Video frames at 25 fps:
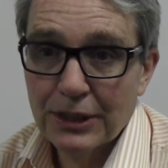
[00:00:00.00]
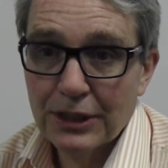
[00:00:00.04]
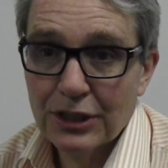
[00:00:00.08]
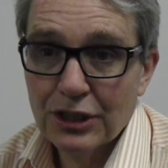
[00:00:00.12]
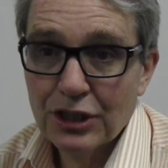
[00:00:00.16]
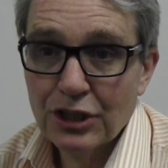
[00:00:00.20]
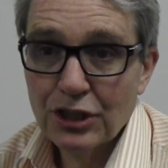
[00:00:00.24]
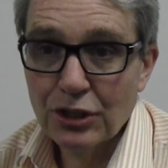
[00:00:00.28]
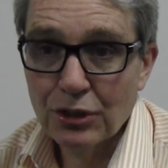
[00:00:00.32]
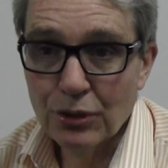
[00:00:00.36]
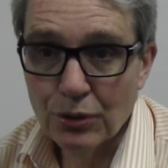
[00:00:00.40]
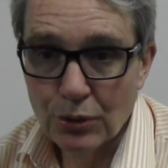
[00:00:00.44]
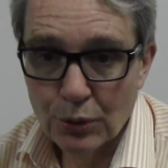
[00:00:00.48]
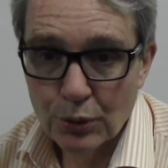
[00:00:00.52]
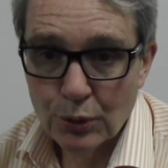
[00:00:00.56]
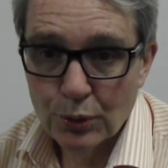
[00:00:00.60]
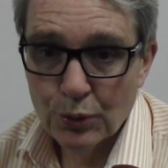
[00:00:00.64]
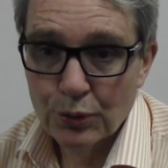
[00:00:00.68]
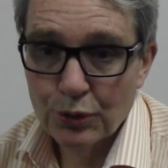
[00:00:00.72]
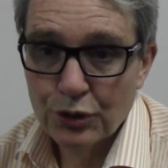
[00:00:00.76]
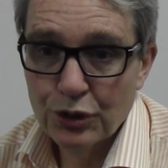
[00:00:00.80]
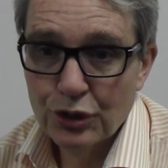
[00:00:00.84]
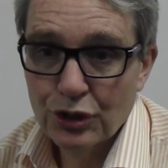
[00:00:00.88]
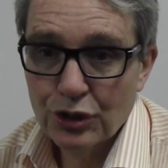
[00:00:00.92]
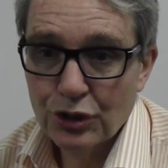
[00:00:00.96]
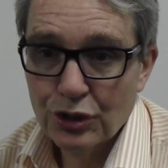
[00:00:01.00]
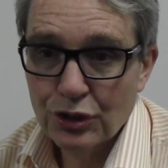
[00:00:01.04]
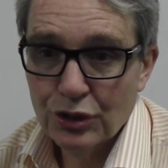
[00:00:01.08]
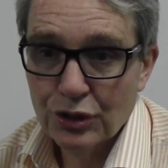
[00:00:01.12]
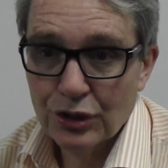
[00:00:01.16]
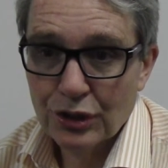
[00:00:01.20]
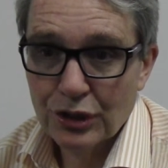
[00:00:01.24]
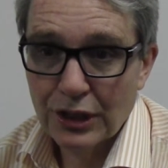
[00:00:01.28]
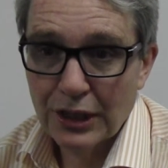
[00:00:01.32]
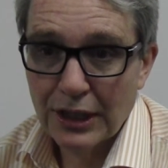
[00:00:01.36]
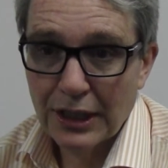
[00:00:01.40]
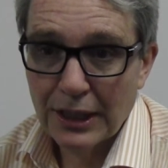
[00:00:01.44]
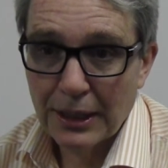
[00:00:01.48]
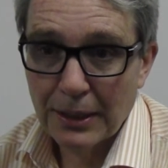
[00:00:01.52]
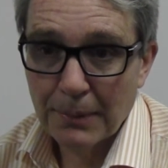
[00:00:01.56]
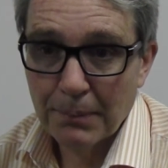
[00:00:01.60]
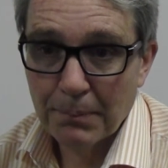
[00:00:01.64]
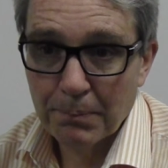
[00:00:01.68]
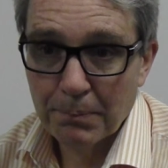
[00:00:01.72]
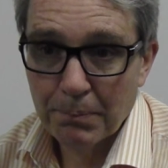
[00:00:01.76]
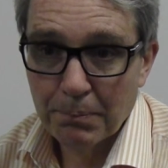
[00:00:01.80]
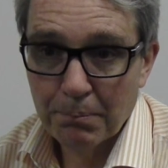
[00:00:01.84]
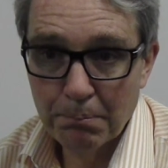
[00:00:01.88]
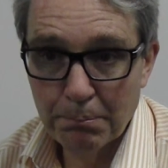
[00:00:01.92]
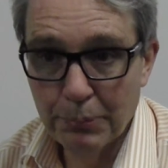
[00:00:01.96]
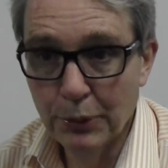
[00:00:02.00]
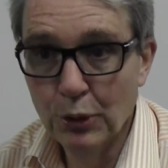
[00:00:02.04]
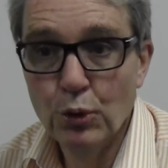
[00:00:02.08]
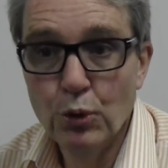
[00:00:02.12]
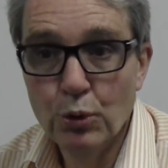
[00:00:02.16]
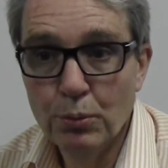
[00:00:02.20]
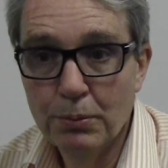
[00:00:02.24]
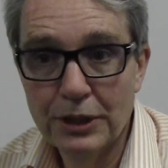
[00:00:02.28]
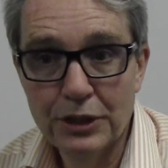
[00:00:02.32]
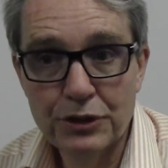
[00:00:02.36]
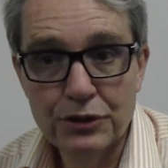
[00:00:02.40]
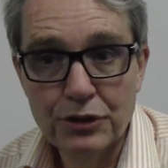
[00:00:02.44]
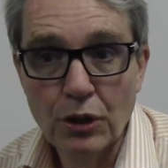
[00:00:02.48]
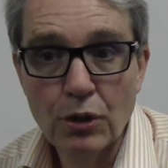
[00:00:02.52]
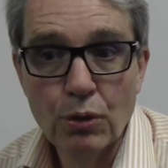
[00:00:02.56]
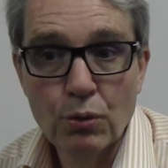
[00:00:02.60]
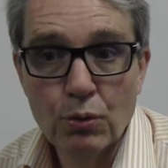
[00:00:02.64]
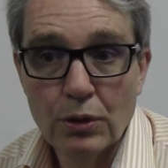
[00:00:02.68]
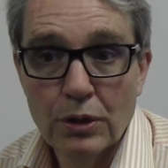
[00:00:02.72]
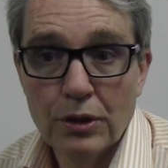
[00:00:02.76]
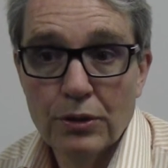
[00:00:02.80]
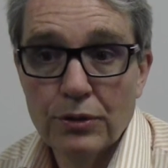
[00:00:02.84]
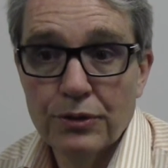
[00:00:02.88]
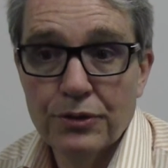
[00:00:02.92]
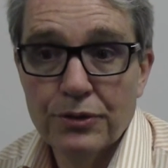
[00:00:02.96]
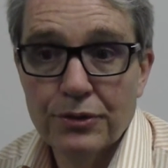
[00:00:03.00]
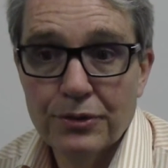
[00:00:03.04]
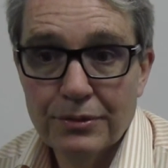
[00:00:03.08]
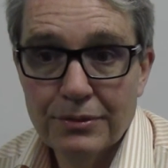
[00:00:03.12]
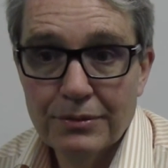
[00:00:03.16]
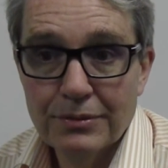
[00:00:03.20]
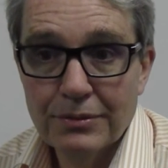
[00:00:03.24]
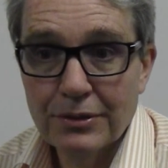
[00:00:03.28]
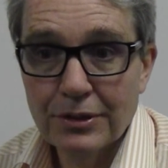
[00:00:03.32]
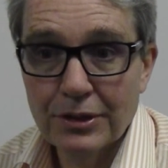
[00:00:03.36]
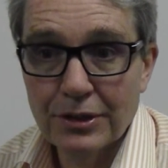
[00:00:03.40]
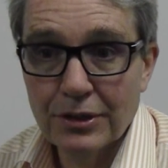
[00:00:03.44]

be a huge boom in toll roads.